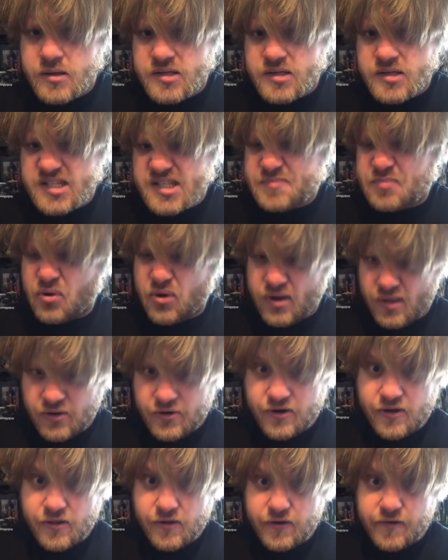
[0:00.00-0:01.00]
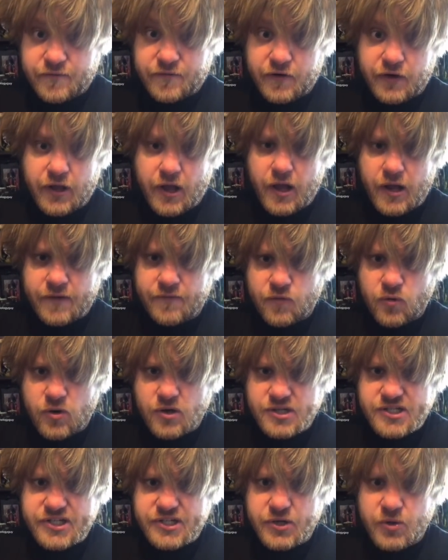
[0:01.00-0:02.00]
Spoiler alert for God of War
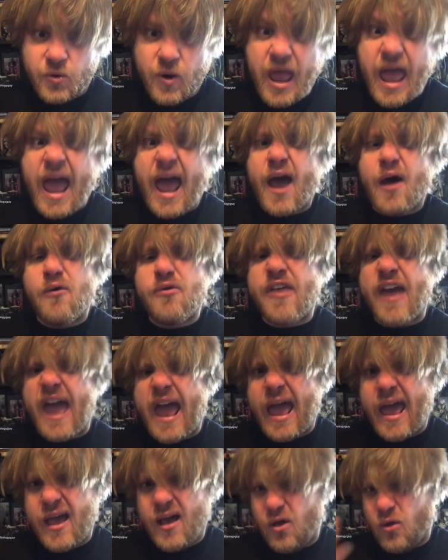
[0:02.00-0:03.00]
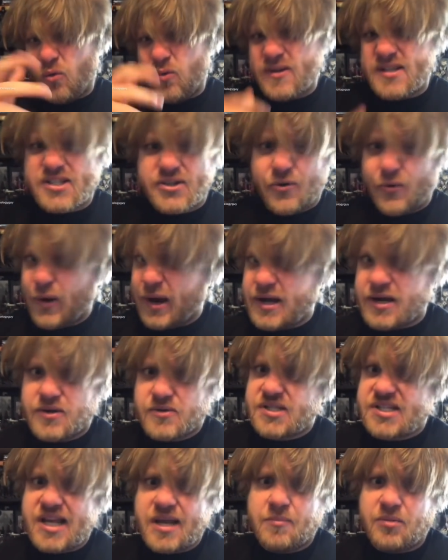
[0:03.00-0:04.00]
2. How the hell was
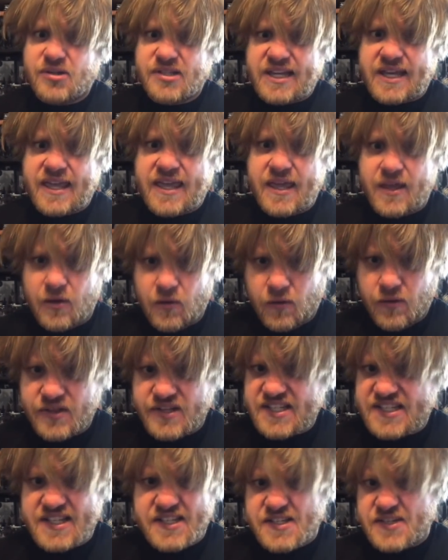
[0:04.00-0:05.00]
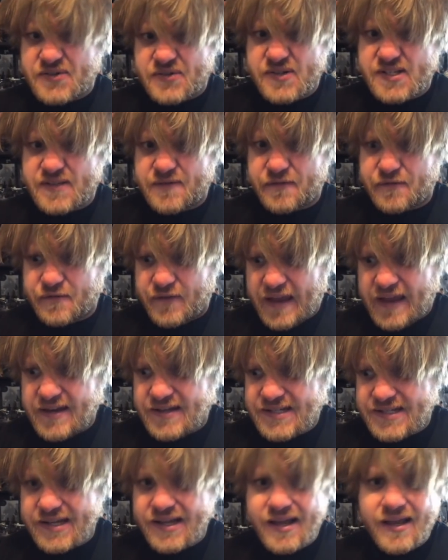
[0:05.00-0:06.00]
Kratos able to kill the Sisters of
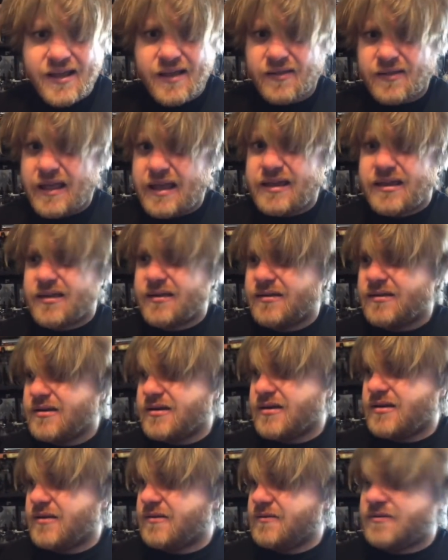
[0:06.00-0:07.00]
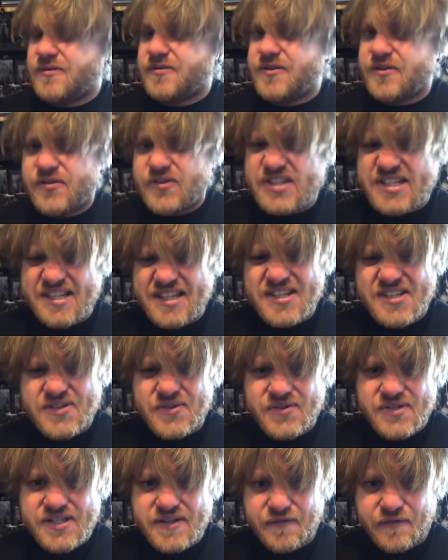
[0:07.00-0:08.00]
Fate? Like, they're the
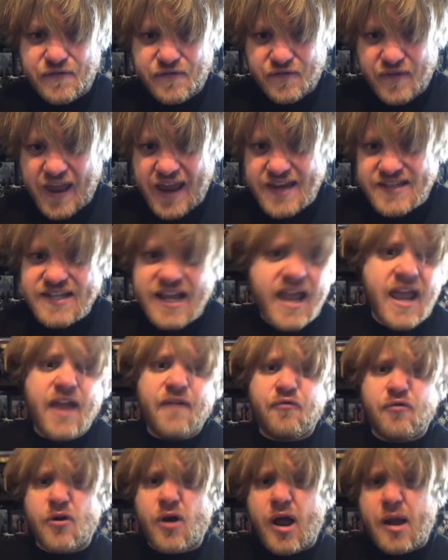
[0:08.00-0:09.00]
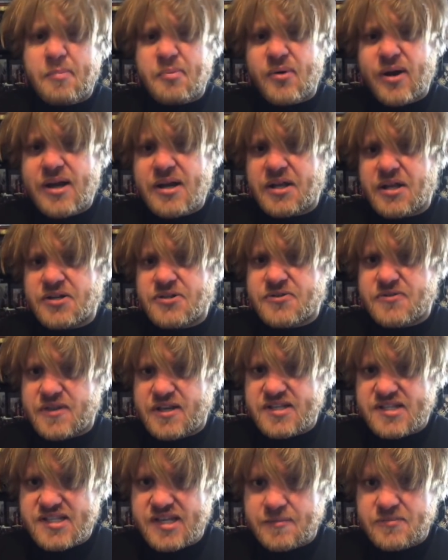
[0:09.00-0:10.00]
Sisters of Fate. If we're operating under the
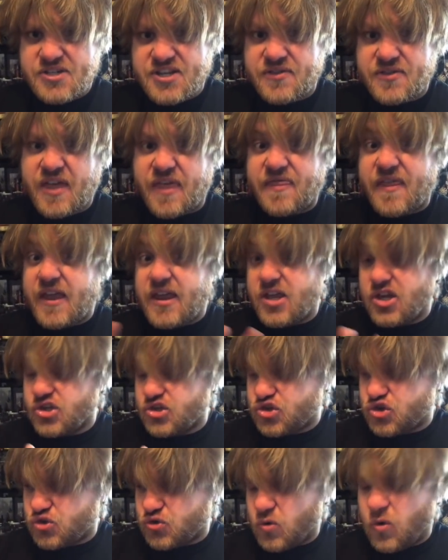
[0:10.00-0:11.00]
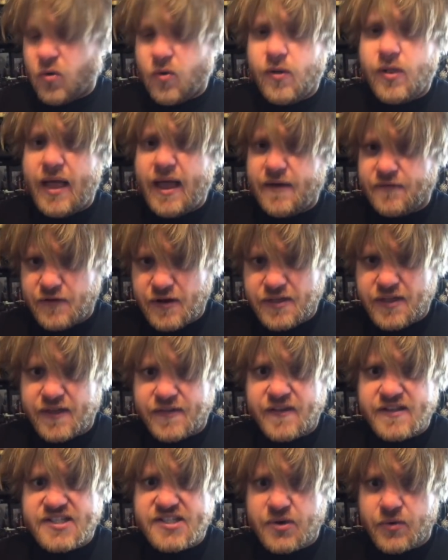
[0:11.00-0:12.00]
assumption that they control everything
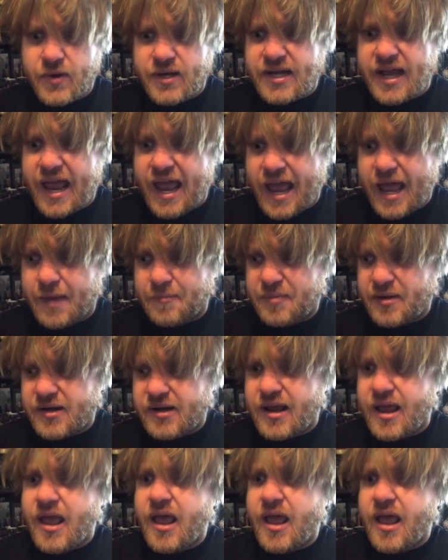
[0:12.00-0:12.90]
that's going to happen,